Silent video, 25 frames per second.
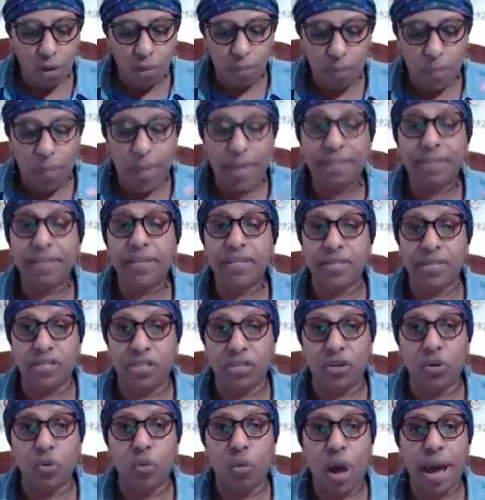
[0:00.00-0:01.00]
like the
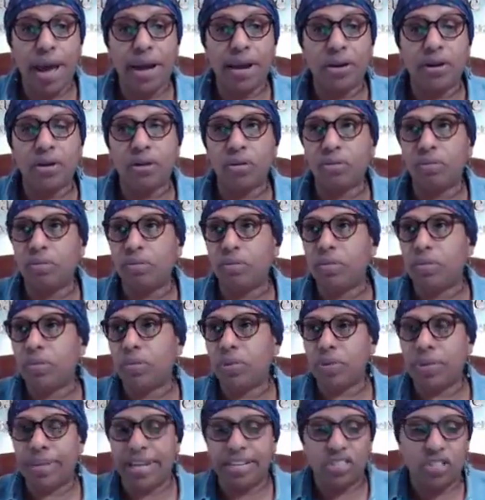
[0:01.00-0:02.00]
steel wire
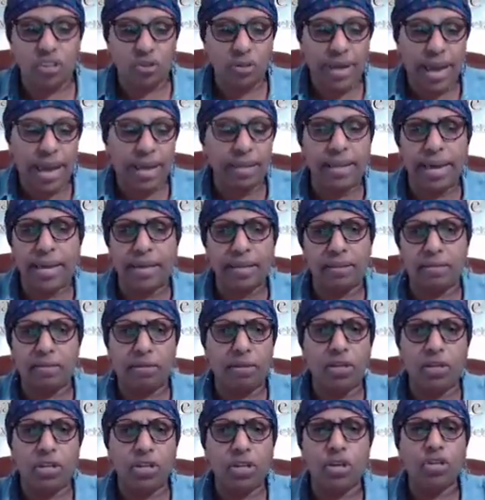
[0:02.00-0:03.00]
that you get, like,
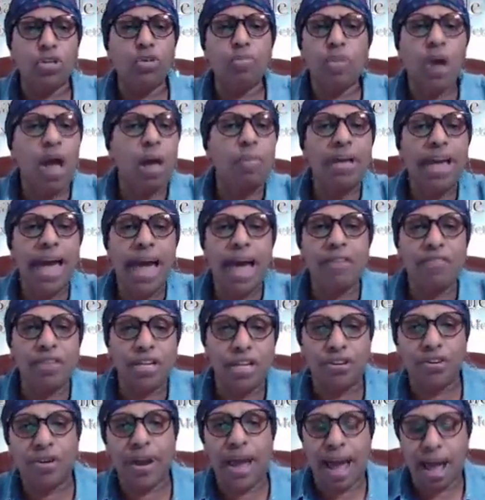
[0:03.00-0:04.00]
you probably have it
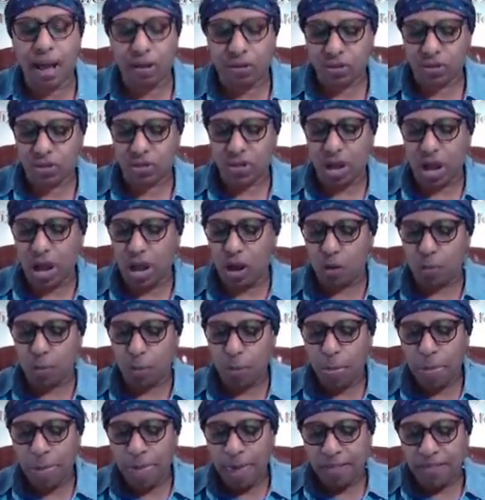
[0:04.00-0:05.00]
in your house,
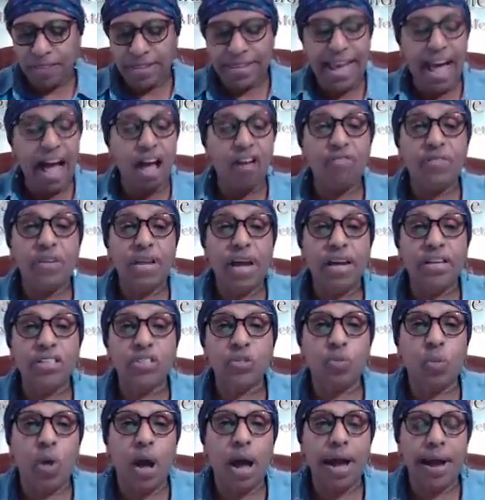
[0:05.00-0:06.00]
the
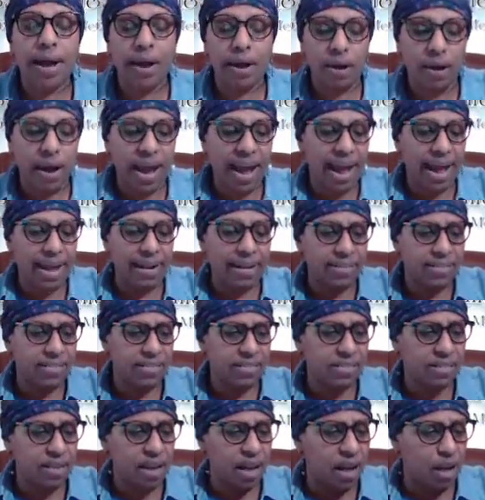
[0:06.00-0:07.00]
galvanized wire, and
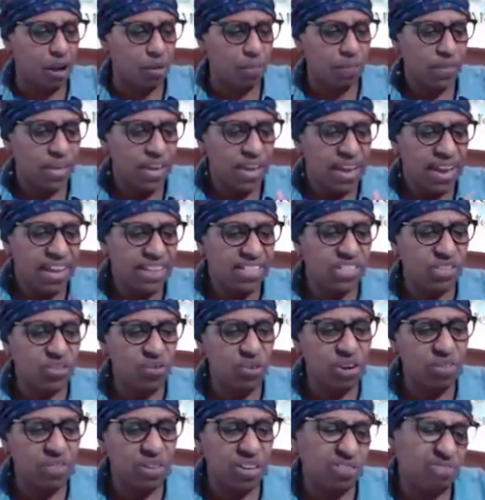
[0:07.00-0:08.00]
it's
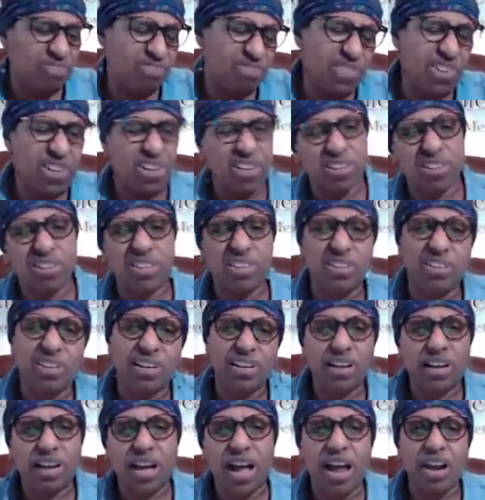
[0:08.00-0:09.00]
sort of a
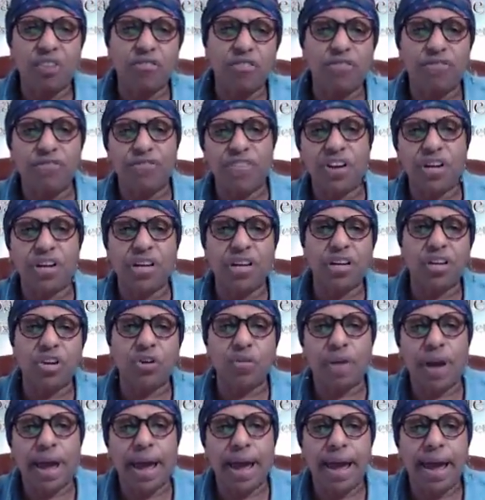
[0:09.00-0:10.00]
kind of a funky
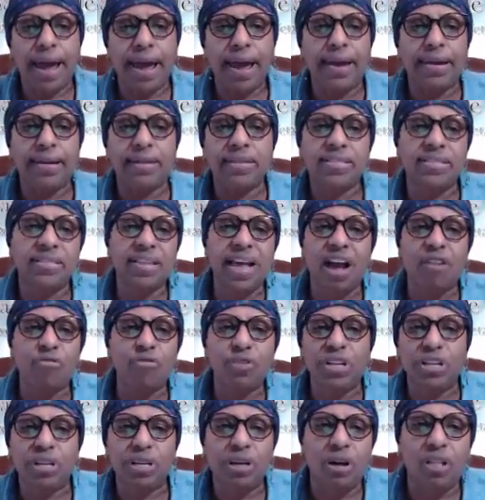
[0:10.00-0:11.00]
gray, and it's not
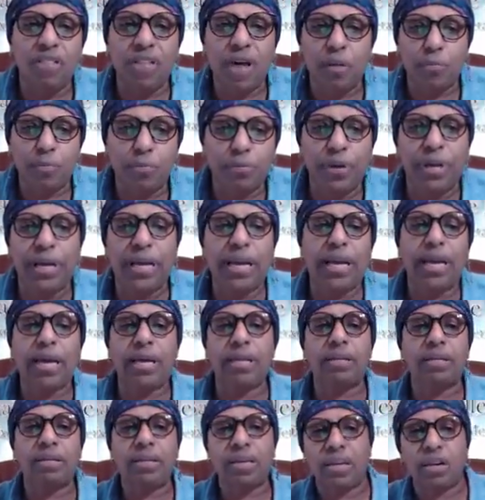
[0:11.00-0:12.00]
really all that pretty,
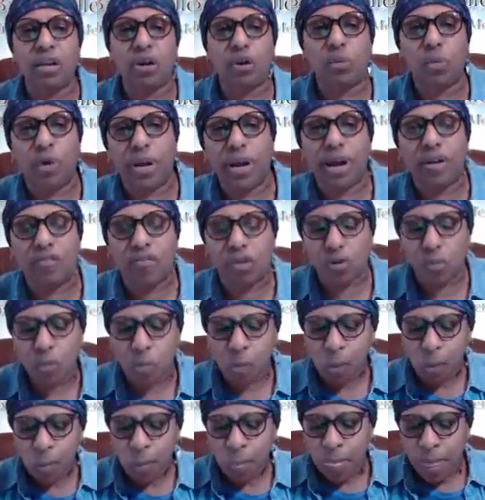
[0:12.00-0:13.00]
and whatever.
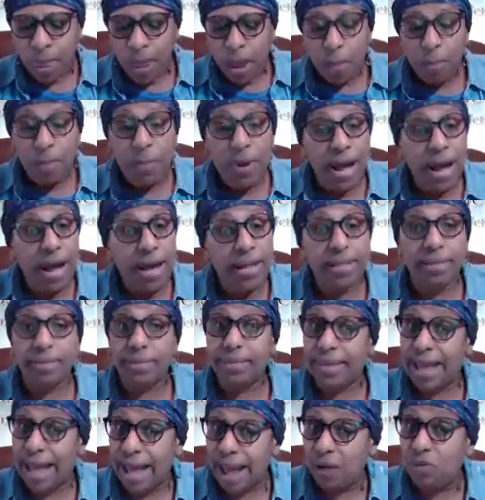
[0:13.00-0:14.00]
But
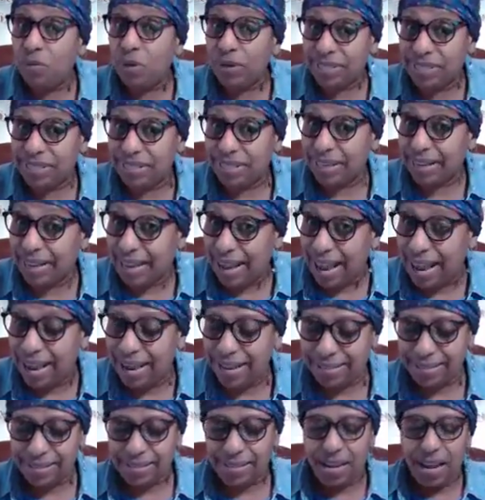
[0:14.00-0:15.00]
that wasn't the
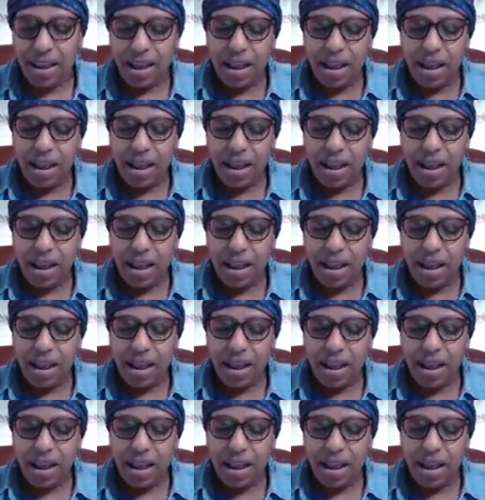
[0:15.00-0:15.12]
case.